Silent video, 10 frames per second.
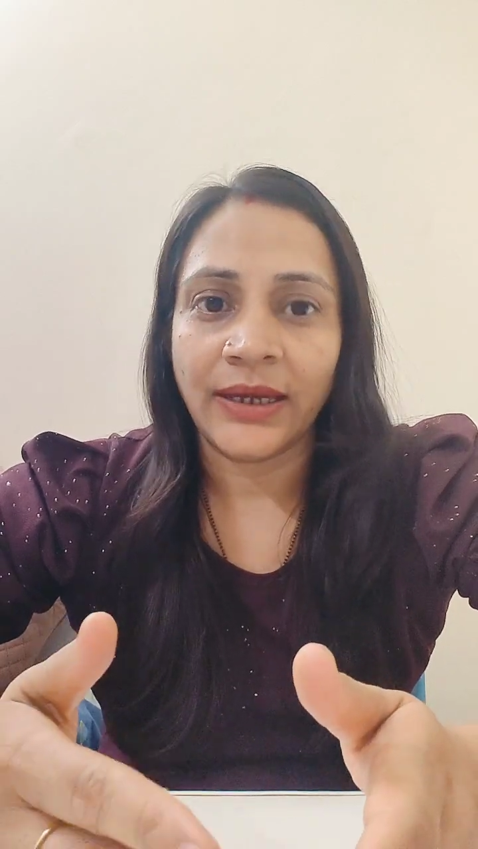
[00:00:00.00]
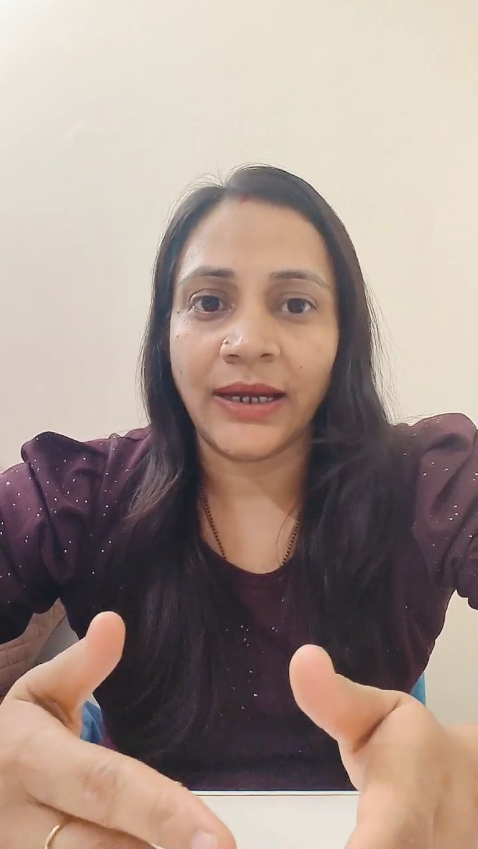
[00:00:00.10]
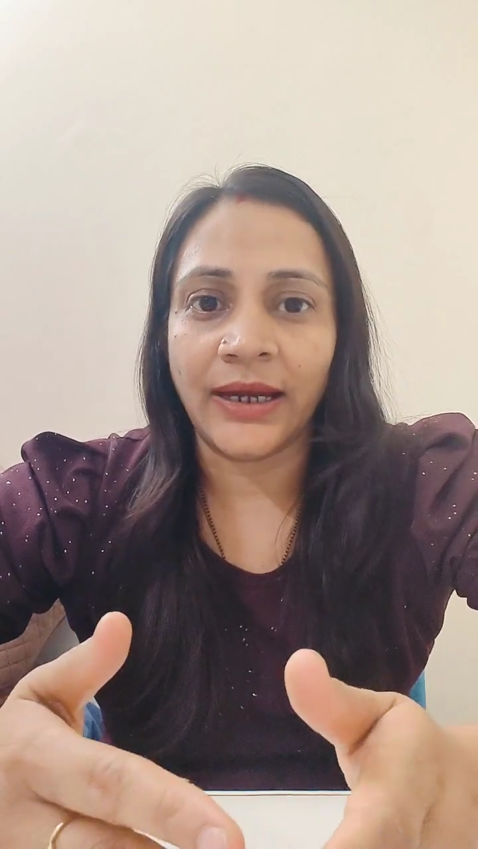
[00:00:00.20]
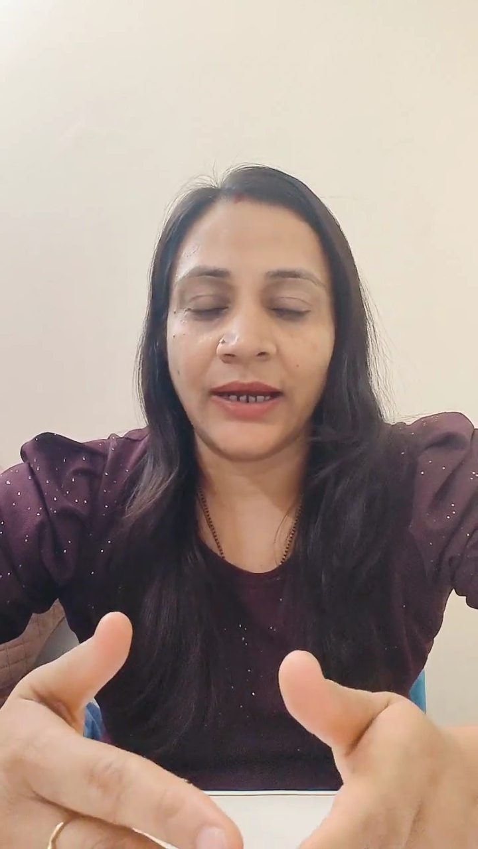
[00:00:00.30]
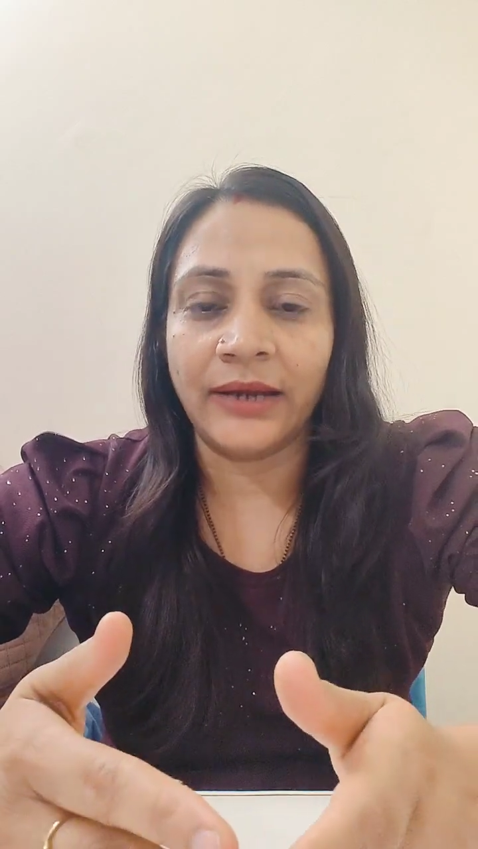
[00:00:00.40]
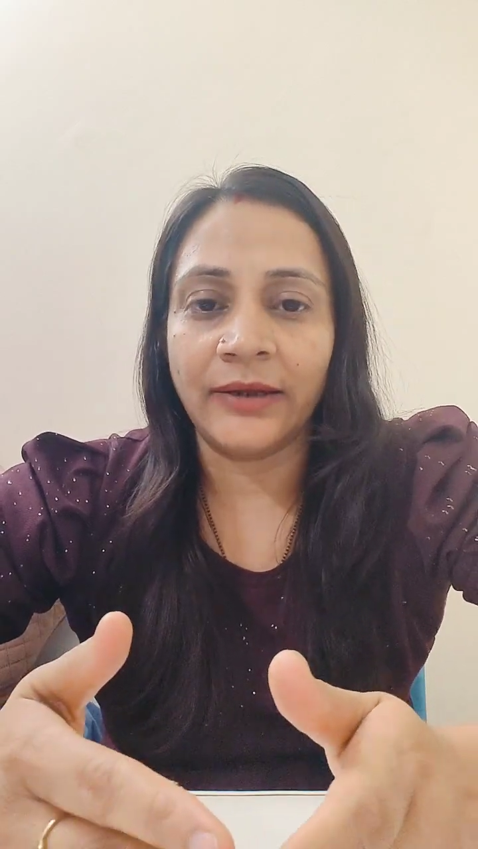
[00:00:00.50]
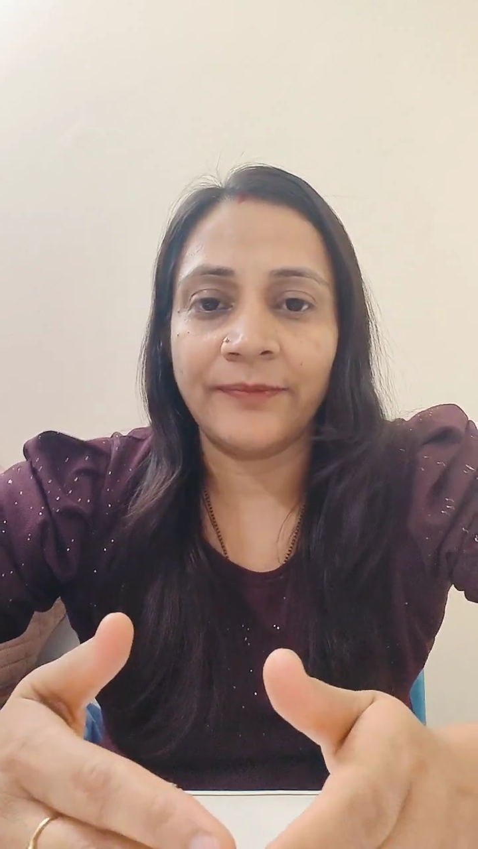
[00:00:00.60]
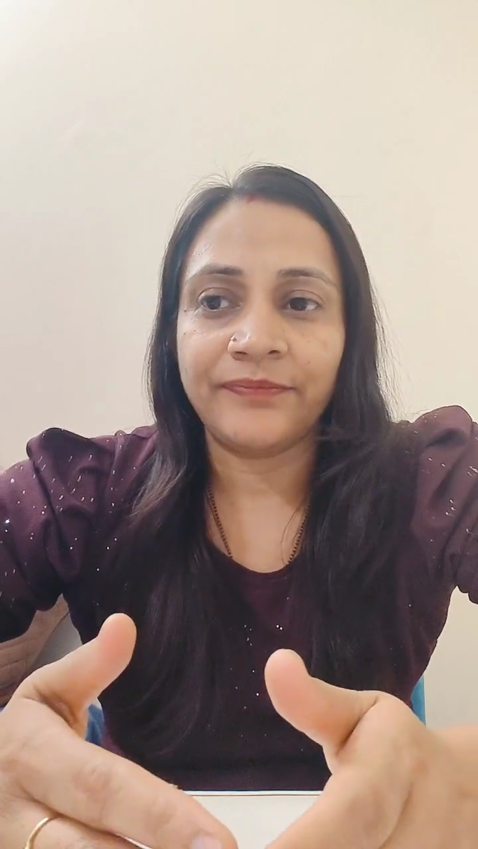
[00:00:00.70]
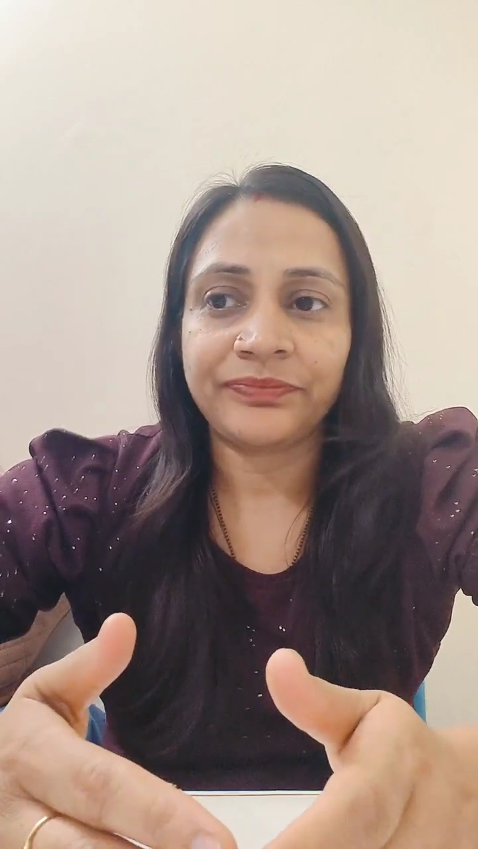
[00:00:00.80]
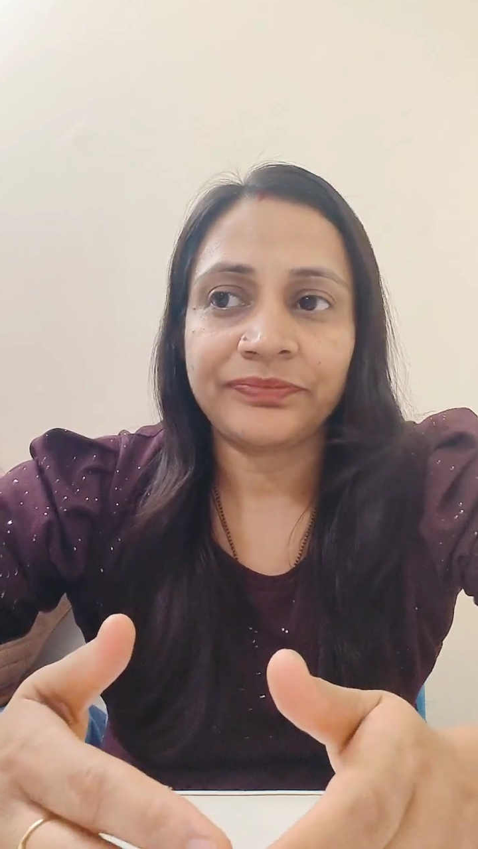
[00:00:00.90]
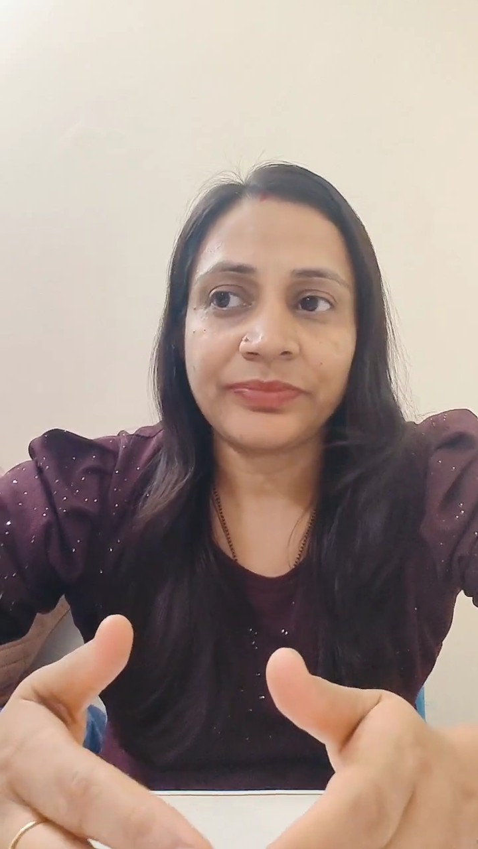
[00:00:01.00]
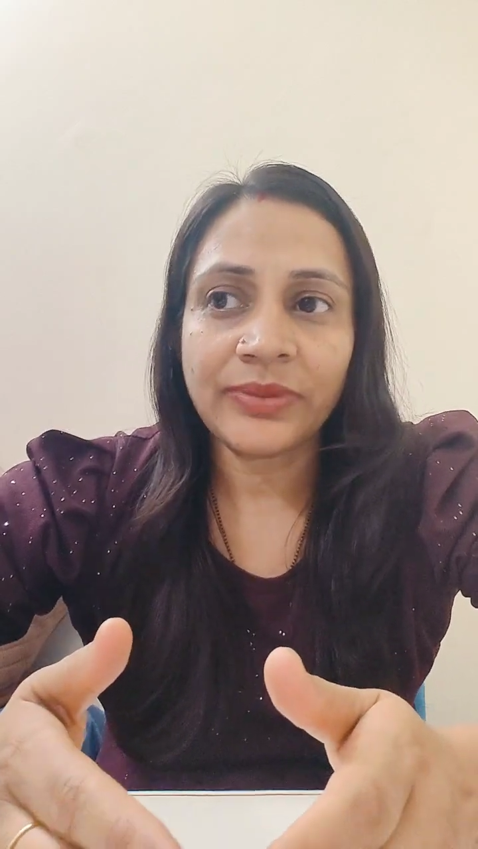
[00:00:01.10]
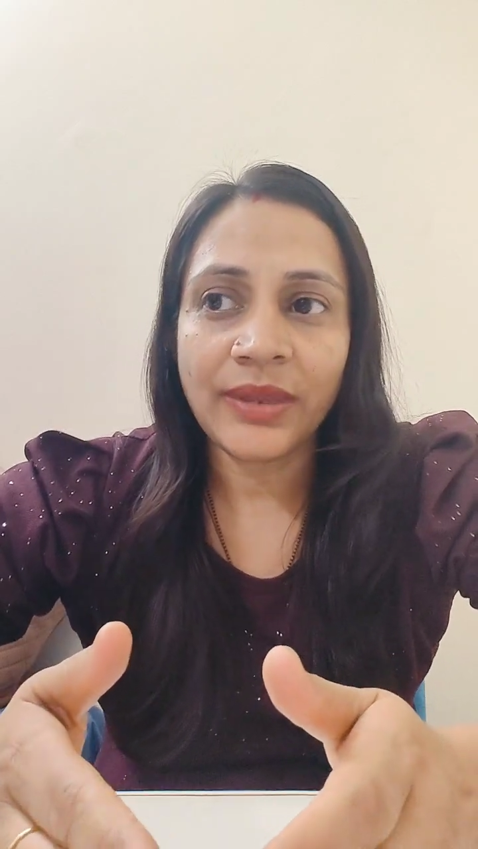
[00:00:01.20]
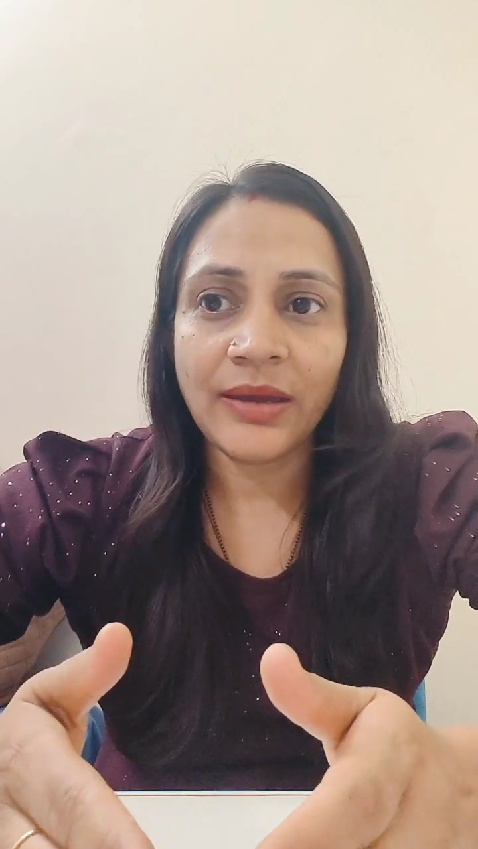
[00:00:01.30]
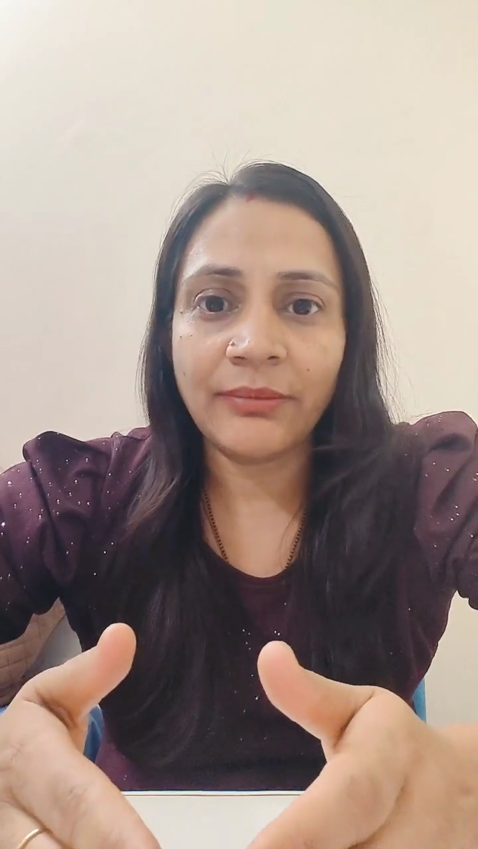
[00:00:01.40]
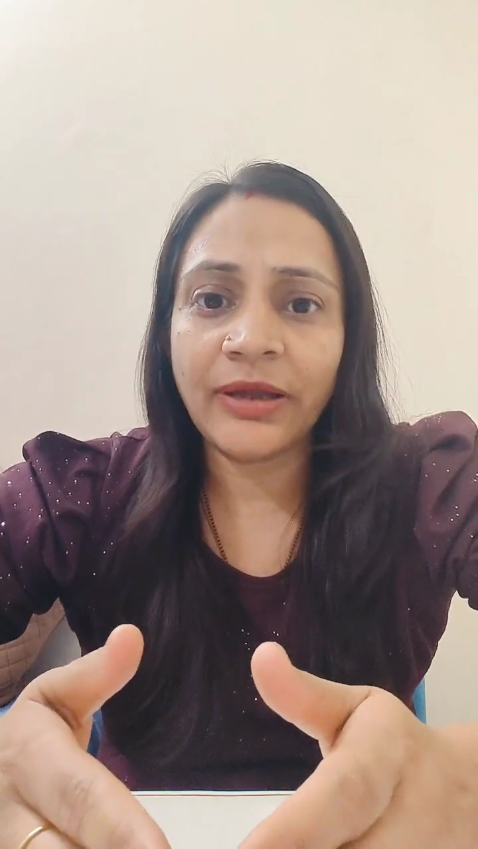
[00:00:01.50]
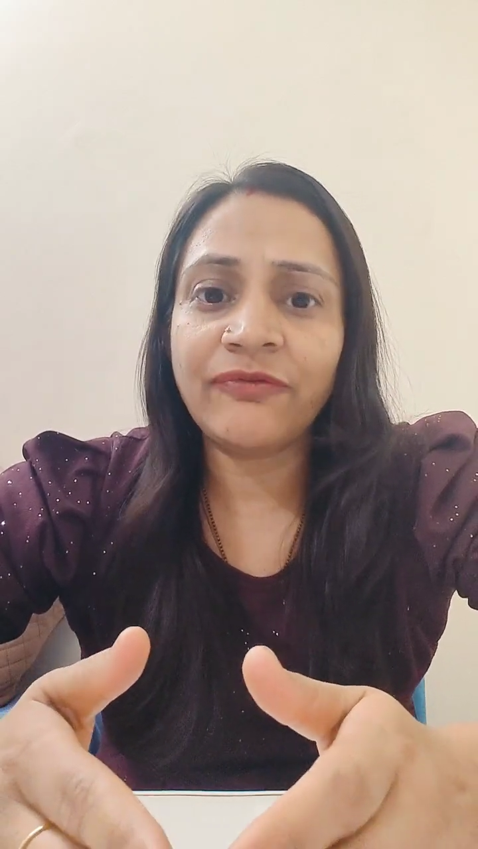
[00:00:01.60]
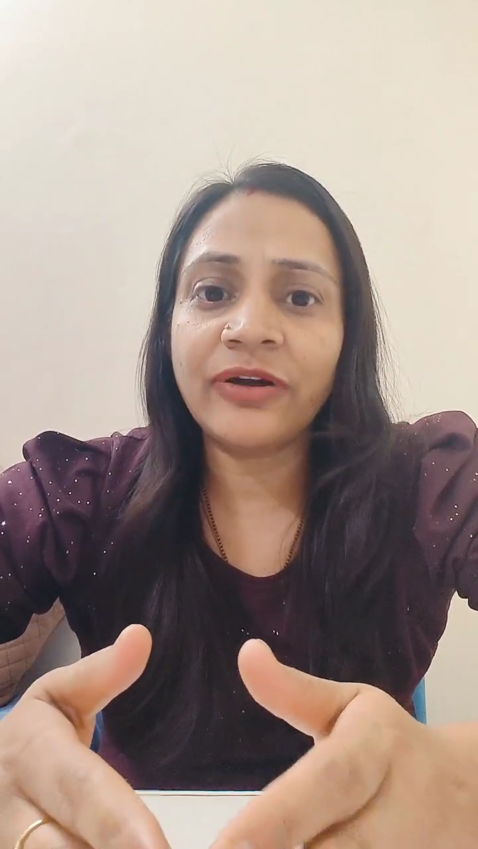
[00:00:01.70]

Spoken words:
And my